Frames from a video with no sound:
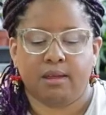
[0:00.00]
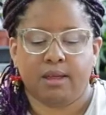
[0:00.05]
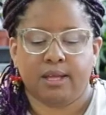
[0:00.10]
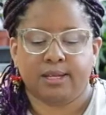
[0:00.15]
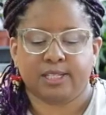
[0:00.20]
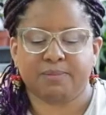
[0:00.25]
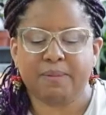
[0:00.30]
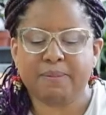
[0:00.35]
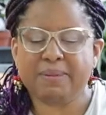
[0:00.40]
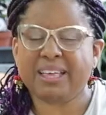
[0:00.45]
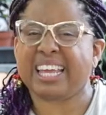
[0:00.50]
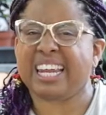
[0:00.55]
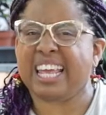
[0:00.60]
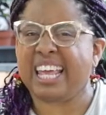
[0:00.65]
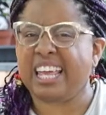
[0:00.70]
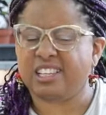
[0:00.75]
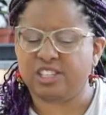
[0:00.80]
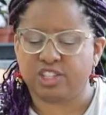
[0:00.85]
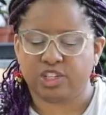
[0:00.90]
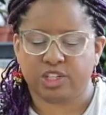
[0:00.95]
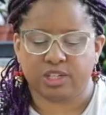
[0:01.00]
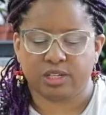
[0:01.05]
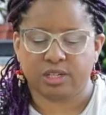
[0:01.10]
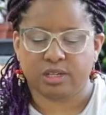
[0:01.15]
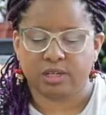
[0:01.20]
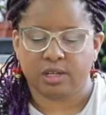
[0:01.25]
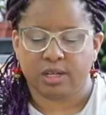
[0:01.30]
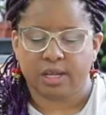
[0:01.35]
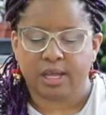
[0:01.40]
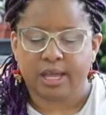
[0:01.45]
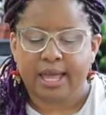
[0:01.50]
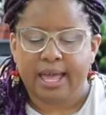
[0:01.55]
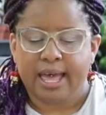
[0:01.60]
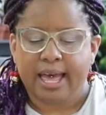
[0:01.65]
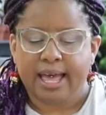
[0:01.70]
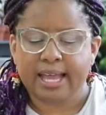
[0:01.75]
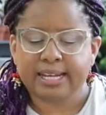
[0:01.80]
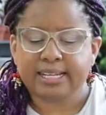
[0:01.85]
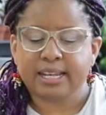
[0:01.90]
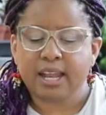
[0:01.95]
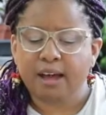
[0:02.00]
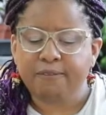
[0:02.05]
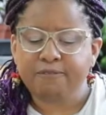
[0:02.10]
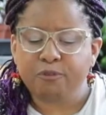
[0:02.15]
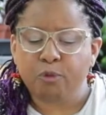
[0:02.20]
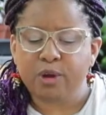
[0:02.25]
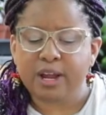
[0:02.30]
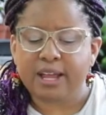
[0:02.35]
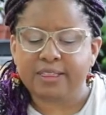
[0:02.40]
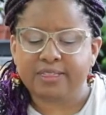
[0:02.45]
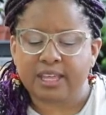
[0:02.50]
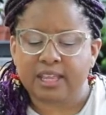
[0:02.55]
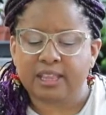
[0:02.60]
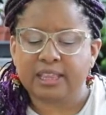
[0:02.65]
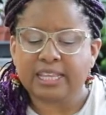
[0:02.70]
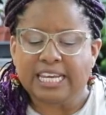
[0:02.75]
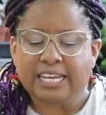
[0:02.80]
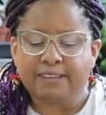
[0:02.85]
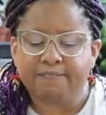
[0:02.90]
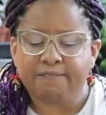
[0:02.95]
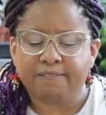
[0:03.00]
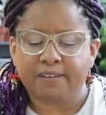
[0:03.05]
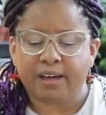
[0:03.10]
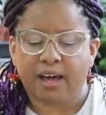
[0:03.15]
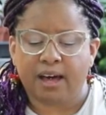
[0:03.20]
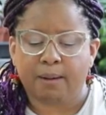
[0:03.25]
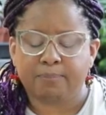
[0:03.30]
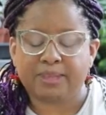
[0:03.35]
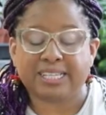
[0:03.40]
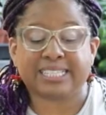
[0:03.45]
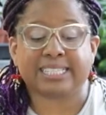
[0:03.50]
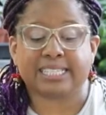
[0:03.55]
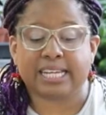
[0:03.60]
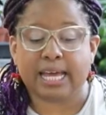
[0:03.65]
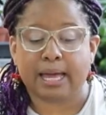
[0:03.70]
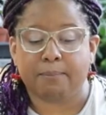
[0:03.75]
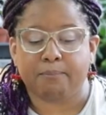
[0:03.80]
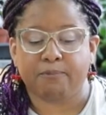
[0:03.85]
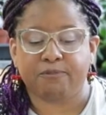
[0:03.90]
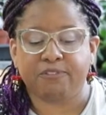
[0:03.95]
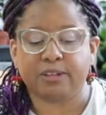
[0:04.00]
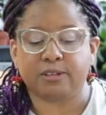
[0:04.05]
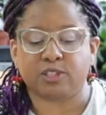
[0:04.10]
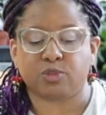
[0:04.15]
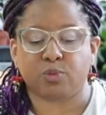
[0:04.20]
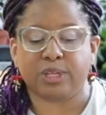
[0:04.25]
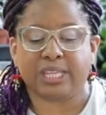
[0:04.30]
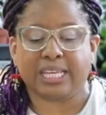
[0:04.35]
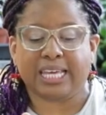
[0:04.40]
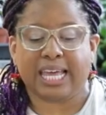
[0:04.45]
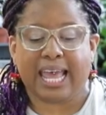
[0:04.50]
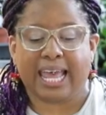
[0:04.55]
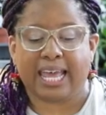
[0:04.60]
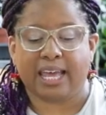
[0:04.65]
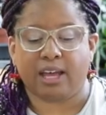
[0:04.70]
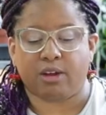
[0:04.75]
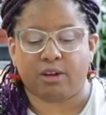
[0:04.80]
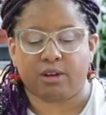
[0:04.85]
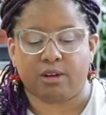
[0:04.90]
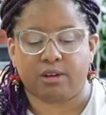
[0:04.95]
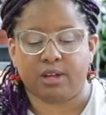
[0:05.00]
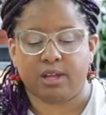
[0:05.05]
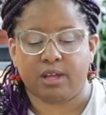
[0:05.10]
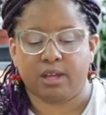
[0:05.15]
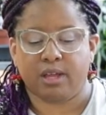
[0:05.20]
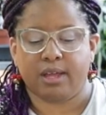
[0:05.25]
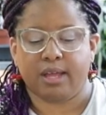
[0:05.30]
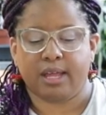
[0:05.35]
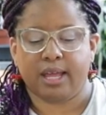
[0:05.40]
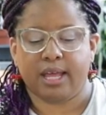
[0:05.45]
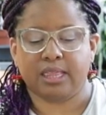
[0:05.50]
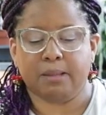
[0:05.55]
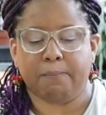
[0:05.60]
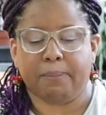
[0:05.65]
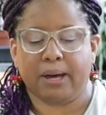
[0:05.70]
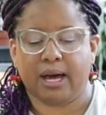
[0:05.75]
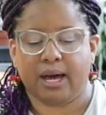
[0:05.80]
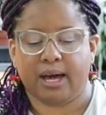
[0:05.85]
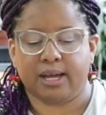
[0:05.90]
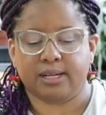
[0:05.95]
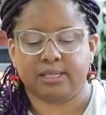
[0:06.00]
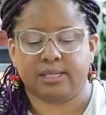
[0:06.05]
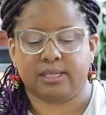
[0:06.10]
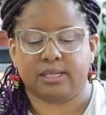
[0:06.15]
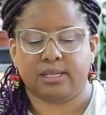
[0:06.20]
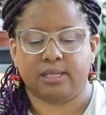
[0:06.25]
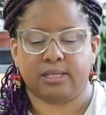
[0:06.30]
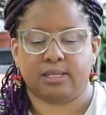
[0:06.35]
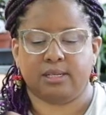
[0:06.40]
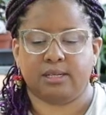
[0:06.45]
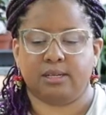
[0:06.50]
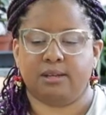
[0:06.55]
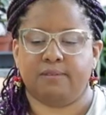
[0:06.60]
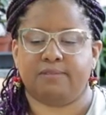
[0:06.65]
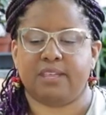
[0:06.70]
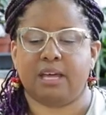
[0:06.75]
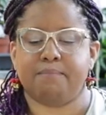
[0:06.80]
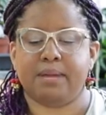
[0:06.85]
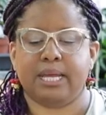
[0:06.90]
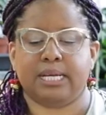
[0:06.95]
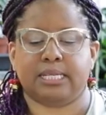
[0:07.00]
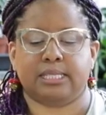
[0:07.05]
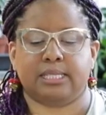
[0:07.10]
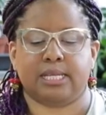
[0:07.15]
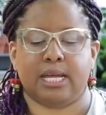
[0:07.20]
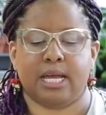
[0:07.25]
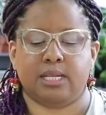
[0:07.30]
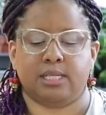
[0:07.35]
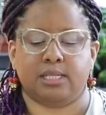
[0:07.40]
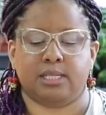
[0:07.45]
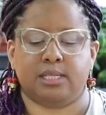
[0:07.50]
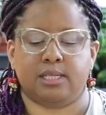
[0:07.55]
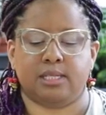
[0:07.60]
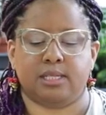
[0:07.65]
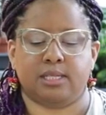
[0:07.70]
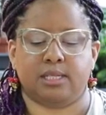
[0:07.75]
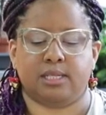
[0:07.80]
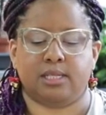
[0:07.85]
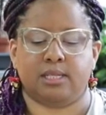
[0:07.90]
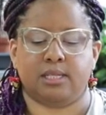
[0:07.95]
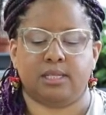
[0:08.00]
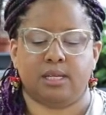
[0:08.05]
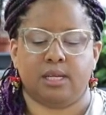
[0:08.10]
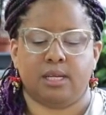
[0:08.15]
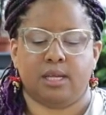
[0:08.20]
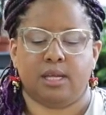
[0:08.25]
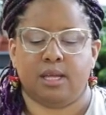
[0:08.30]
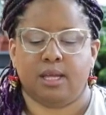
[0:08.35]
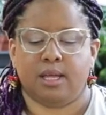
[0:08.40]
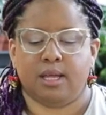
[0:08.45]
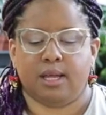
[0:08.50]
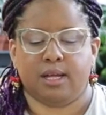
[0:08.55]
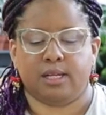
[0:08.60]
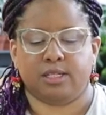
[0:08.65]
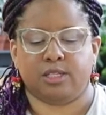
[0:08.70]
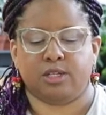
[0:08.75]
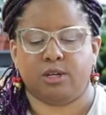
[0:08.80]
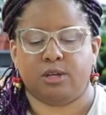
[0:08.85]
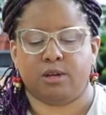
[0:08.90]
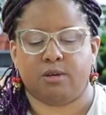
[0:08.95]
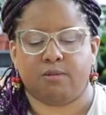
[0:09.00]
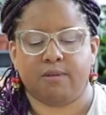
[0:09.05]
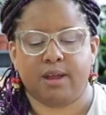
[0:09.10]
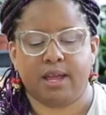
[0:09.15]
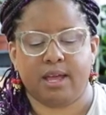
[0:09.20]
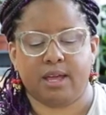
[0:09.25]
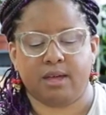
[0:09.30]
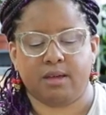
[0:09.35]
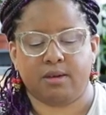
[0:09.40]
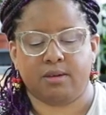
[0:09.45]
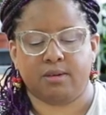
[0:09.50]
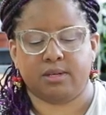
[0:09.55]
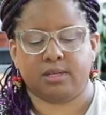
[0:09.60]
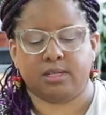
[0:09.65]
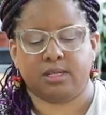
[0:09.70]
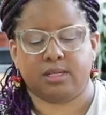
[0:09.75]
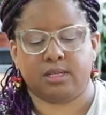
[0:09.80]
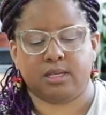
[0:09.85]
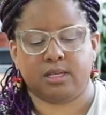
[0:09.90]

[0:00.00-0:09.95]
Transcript: So maybe like an inch. Enough where the leaf, the stem feels really anchored in the pot. If that makes sense. I'll turn it around.